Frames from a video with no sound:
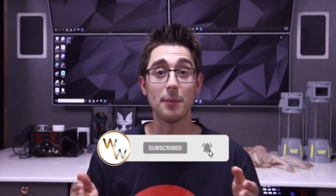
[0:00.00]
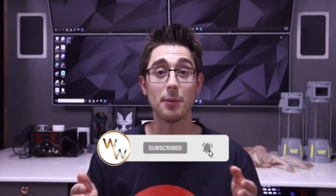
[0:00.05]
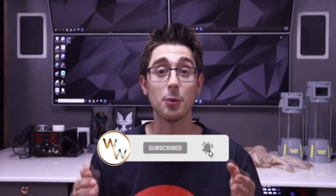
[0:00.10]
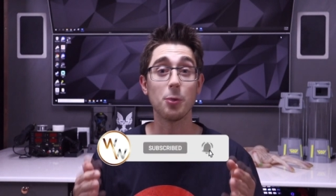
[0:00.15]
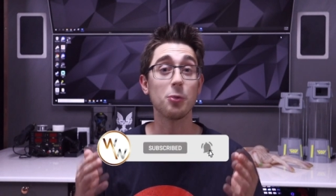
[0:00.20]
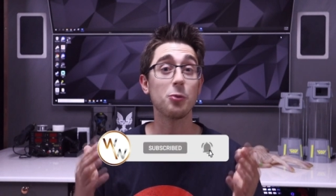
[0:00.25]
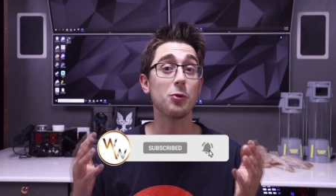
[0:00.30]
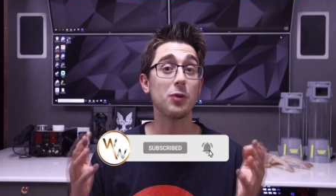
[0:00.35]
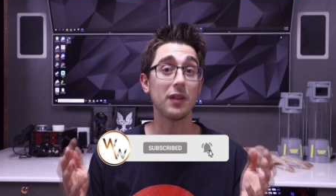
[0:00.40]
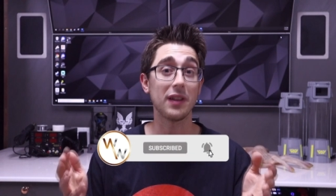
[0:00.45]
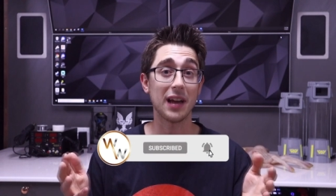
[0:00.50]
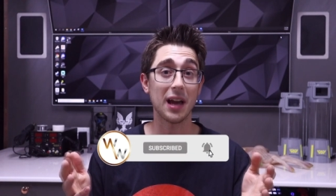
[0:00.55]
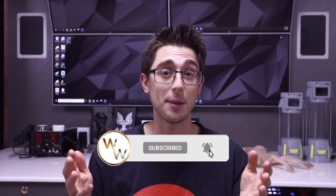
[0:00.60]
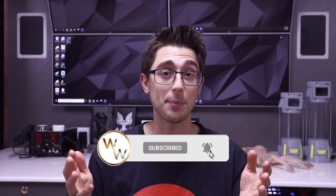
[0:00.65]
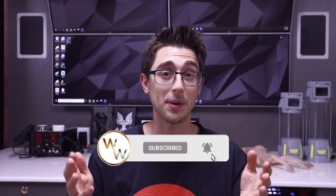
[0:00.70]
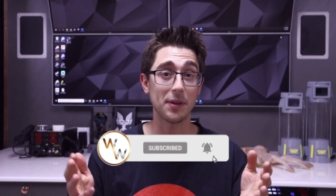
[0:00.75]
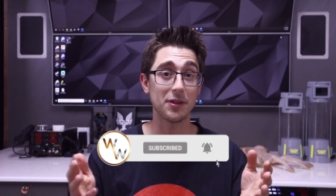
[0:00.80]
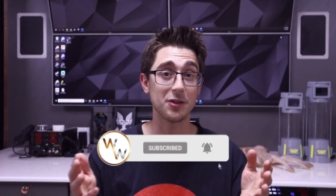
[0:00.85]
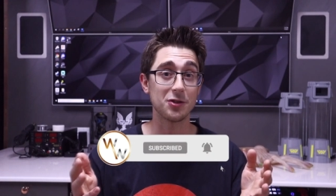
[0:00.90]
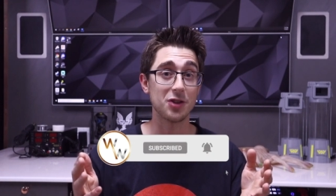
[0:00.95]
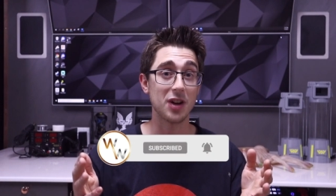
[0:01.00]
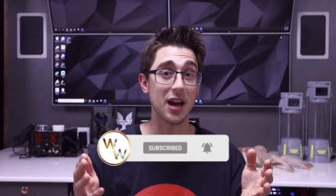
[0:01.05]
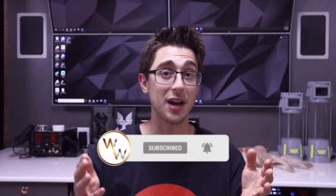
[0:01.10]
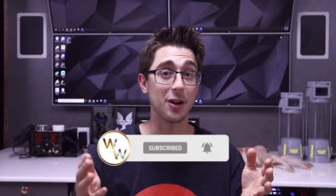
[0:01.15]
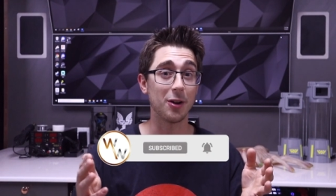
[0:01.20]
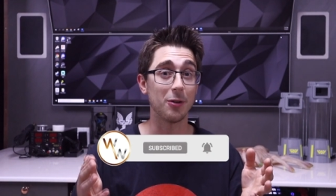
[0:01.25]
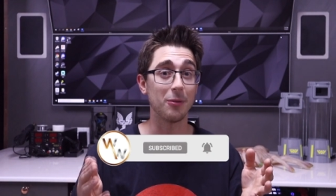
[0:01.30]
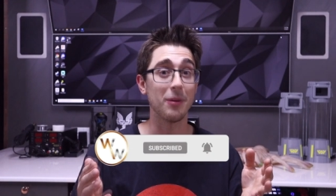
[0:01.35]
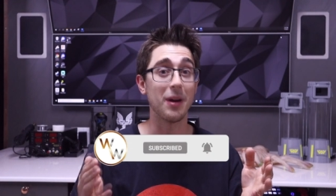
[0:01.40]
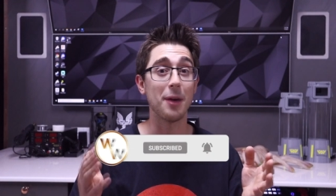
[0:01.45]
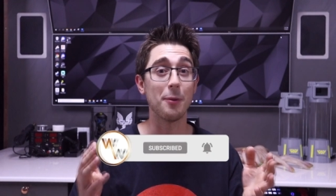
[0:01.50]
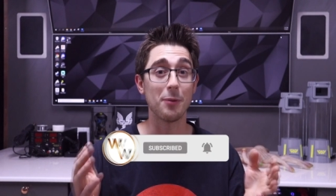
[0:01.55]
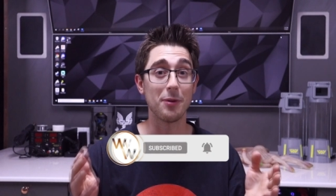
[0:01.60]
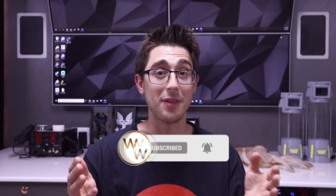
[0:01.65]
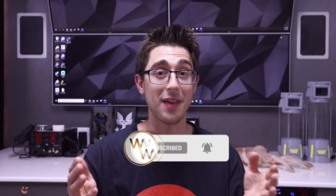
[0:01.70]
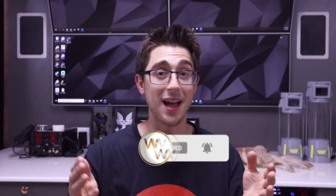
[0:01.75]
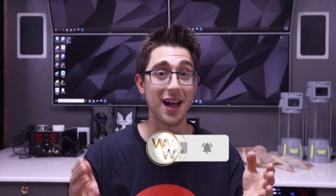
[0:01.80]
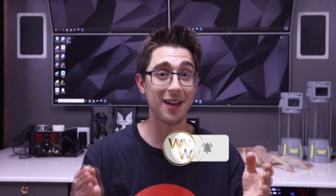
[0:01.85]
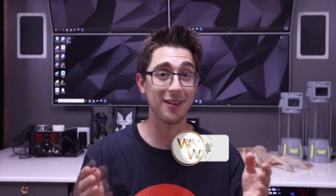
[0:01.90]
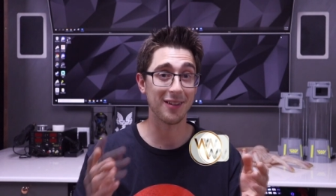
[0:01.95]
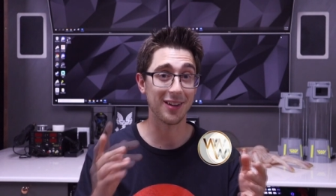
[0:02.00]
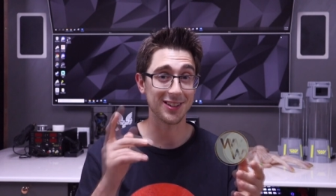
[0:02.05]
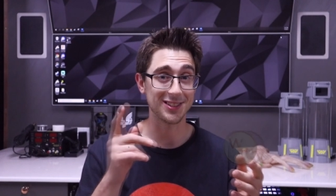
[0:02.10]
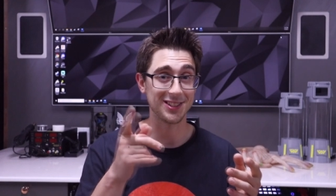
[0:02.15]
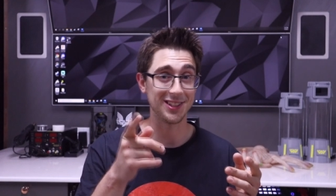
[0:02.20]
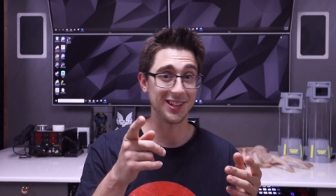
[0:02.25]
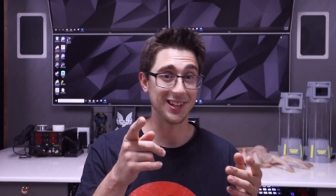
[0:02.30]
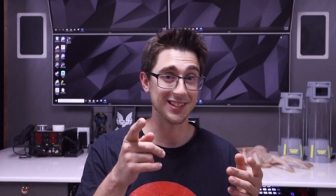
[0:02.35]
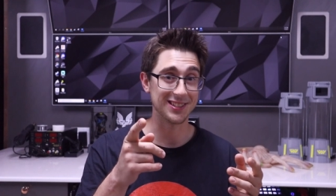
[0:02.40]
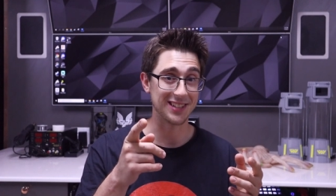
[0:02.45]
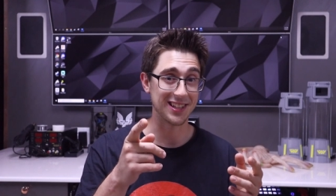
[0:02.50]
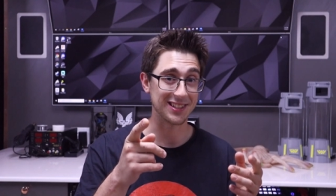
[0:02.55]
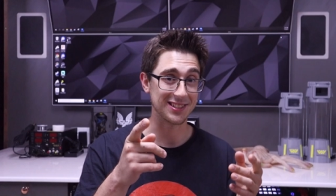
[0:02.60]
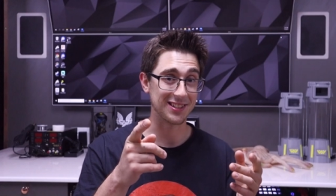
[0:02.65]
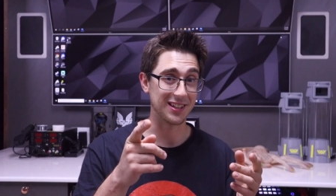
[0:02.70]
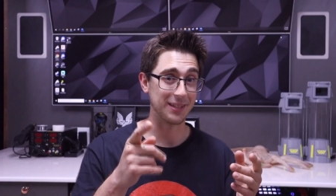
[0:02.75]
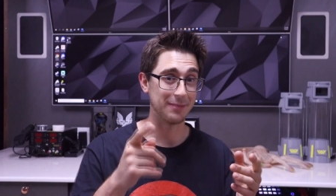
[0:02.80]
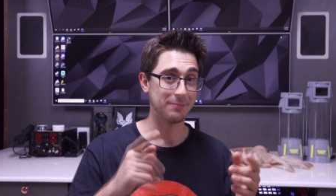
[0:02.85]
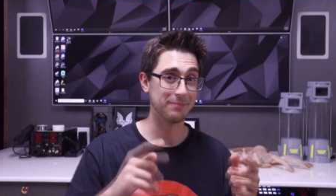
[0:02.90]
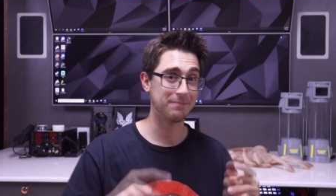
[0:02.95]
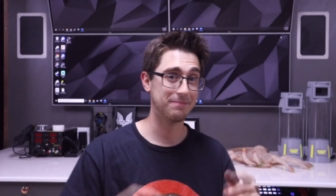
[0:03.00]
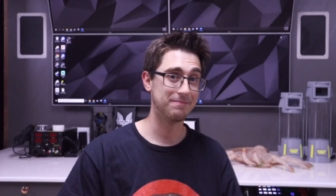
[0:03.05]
It would really help out the channel. And with that, I'll see you guys next time.